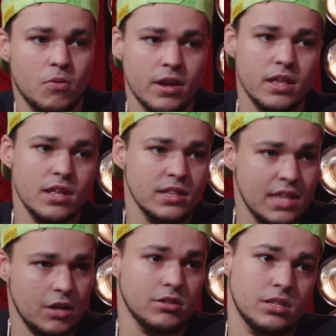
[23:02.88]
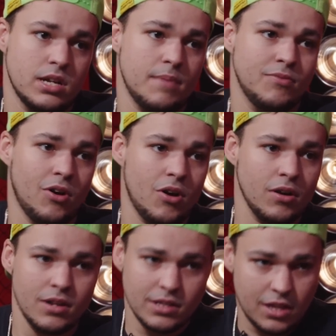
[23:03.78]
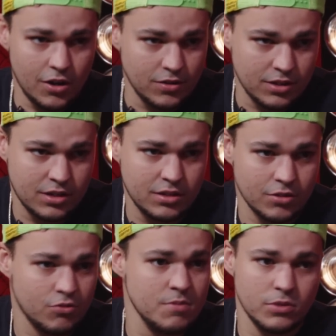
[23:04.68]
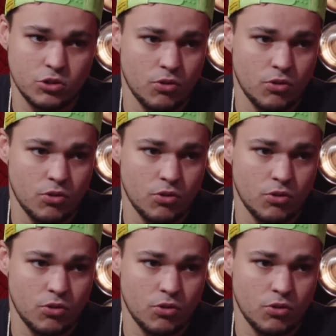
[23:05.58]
point. They are the top dog. They are the, the cream of the